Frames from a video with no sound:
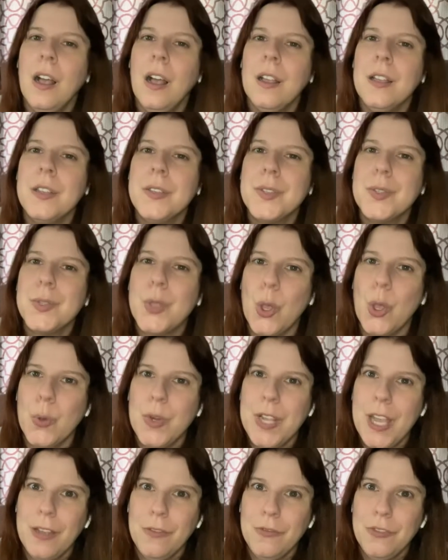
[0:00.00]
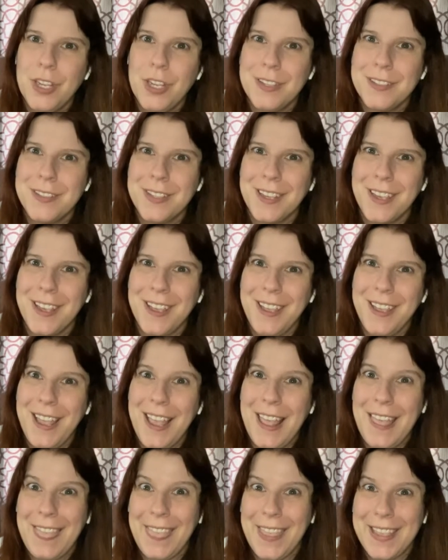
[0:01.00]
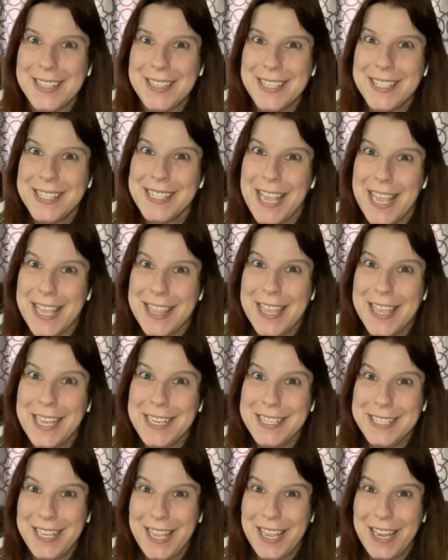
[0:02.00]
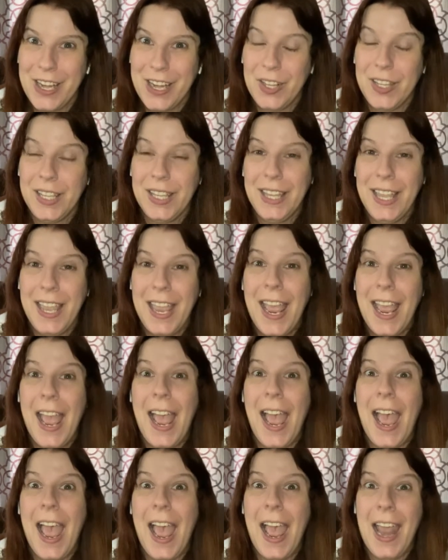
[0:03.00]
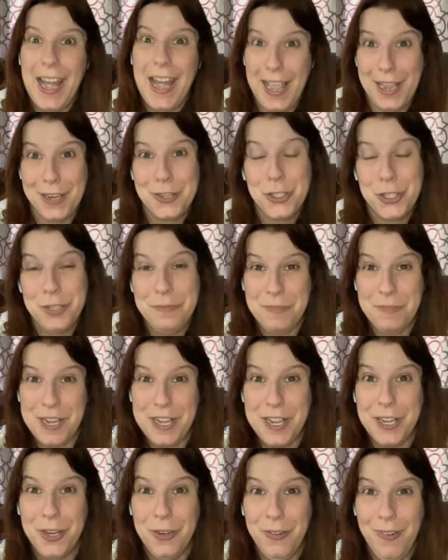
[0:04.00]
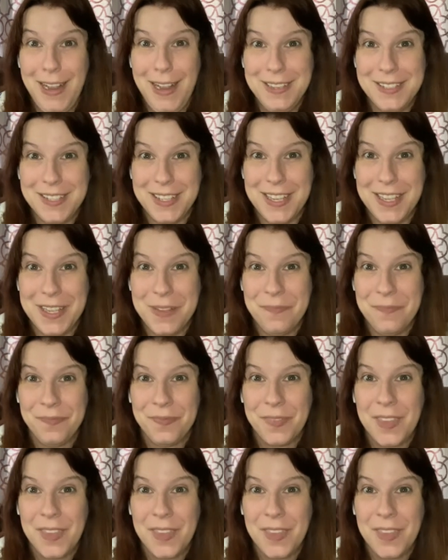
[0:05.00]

Slow down, Jessica, and let's take that title and actually read it correctly.